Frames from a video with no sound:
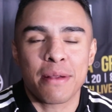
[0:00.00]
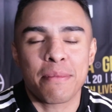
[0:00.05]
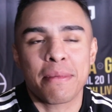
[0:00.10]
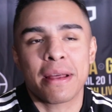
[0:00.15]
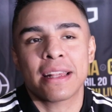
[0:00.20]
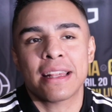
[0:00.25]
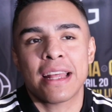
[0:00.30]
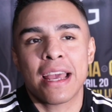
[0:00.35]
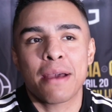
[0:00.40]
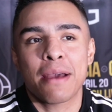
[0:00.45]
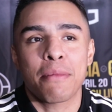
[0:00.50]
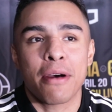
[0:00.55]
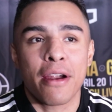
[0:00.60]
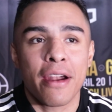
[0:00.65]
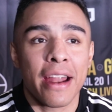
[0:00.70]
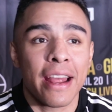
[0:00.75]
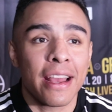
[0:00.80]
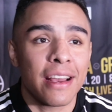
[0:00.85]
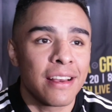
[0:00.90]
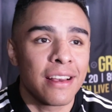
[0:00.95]
I'm like, damn, all
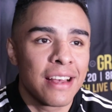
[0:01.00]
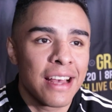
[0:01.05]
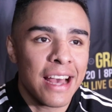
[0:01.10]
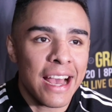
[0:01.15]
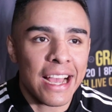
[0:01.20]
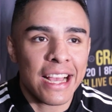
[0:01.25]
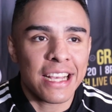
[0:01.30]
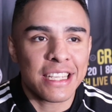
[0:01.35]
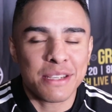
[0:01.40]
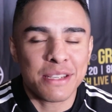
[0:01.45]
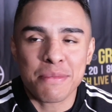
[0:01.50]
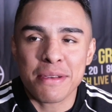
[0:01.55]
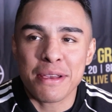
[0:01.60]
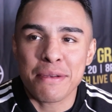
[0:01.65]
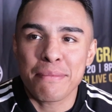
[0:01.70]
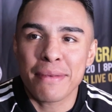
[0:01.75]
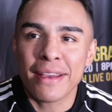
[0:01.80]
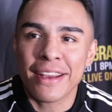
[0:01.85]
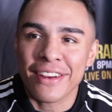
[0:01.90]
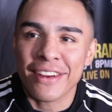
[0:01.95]
right, I guess I'm
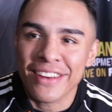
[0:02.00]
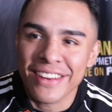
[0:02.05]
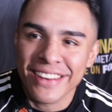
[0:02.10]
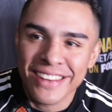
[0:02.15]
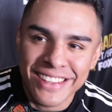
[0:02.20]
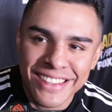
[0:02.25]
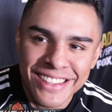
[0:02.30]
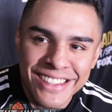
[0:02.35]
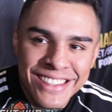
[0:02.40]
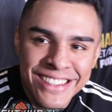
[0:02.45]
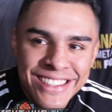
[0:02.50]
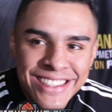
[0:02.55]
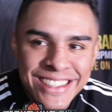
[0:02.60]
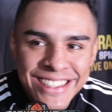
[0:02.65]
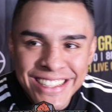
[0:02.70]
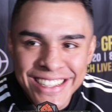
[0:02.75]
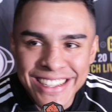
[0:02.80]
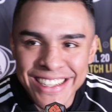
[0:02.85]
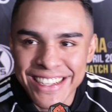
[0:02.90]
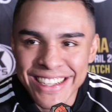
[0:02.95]
getting bigger.
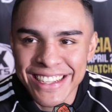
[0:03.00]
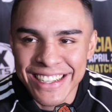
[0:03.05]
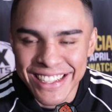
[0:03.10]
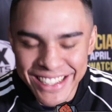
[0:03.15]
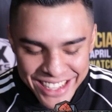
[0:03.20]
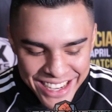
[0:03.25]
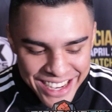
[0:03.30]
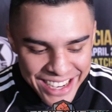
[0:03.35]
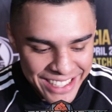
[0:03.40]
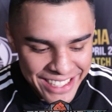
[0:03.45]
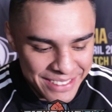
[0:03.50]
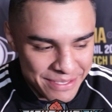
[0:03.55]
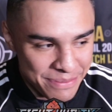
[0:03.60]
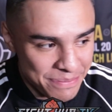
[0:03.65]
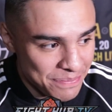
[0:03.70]
yeah.